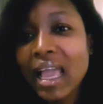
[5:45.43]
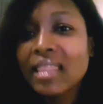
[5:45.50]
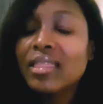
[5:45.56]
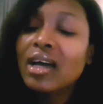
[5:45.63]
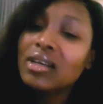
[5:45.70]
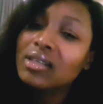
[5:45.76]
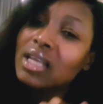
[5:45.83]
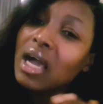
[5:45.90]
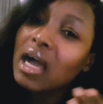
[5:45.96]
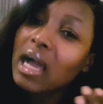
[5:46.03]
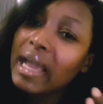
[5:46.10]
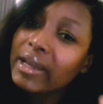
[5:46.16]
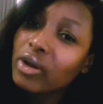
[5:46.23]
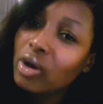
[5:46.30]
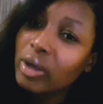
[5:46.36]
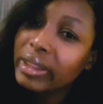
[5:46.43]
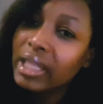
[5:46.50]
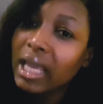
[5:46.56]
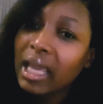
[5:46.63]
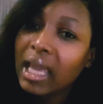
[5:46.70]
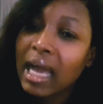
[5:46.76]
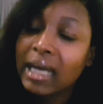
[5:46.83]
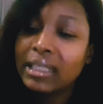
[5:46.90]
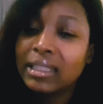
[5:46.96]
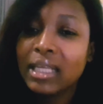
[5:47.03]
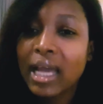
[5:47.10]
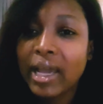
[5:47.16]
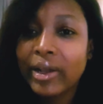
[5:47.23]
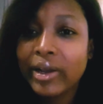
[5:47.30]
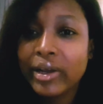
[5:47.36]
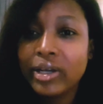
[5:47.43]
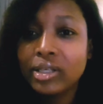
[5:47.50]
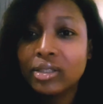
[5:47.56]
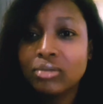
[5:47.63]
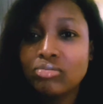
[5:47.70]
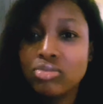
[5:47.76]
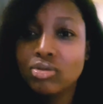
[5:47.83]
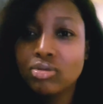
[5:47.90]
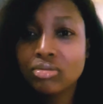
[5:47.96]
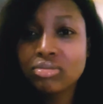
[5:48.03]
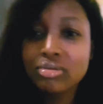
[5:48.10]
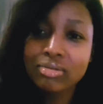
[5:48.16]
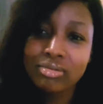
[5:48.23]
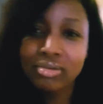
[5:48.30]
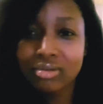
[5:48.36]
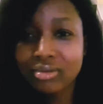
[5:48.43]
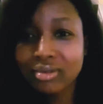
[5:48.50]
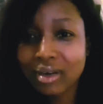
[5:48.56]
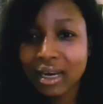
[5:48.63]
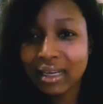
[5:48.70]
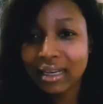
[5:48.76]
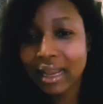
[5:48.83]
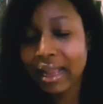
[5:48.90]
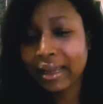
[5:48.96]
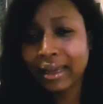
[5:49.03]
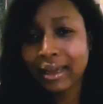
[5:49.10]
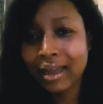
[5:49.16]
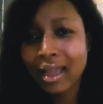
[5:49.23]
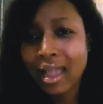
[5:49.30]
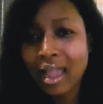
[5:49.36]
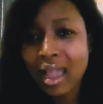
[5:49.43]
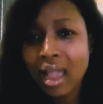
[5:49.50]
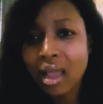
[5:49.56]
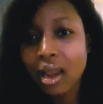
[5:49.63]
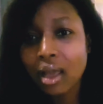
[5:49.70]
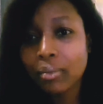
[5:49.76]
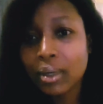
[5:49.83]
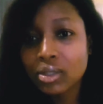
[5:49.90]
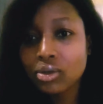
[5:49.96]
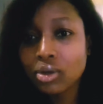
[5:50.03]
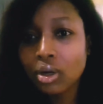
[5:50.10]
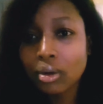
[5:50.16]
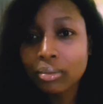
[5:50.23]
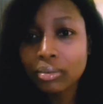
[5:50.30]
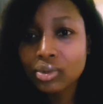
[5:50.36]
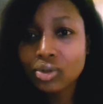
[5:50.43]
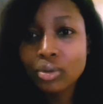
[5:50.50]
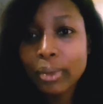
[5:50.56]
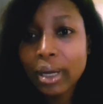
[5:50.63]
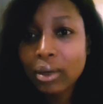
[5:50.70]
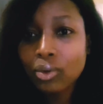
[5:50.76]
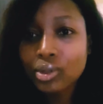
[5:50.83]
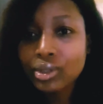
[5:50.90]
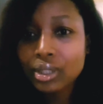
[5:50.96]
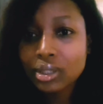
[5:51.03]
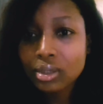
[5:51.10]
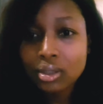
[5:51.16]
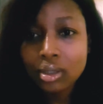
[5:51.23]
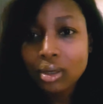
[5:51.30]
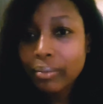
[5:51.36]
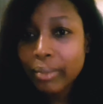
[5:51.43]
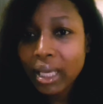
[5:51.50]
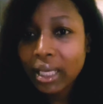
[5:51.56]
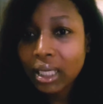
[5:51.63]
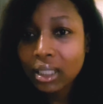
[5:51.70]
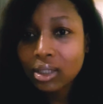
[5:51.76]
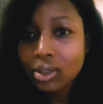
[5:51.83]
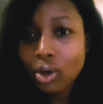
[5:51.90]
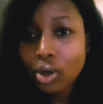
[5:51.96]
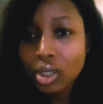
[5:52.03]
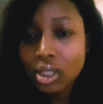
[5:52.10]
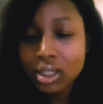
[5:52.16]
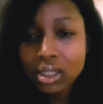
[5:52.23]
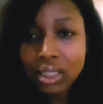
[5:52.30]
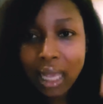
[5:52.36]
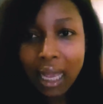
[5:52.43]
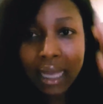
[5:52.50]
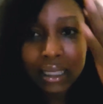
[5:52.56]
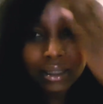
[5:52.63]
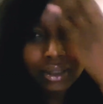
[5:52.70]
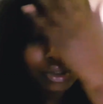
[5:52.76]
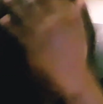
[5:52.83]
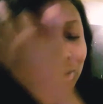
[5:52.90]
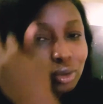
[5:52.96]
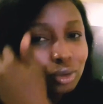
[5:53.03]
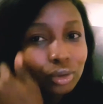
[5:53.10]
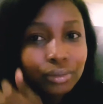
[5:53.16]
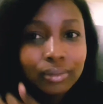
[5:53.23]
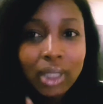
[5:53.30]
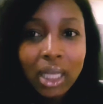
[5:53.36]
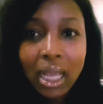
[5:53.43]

That was how I got there, and I heard like my stomach was making noise, and you know,